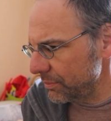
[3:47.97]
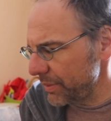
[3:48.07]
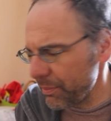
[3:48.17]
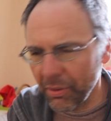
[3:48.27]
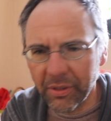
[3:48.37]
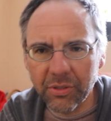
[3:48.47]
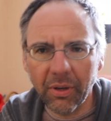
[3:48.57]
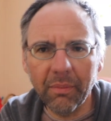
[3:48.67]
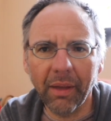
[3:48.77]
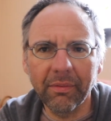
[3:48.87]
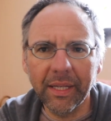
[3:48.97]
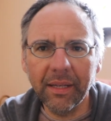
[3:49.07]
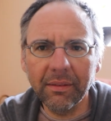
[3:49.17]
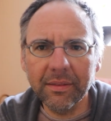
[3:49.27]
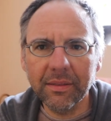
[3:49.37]
People enjoy my
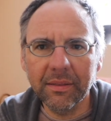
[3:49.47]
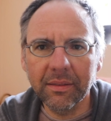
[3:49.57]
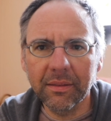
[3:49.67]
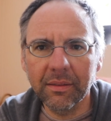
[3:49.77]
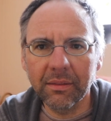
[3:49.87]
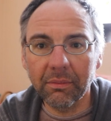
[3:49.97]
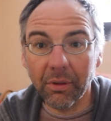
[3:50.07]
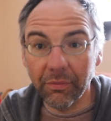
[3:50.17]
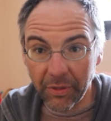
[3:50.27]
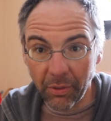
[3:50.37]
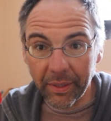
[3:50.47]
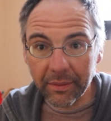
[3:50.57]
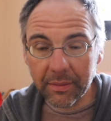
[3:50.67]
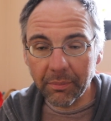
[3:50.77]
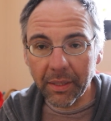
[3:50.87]
videos? Reviewing
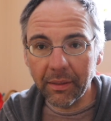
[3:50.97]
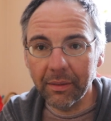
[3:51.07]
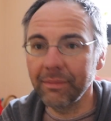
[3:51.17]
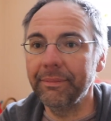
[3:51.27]
something?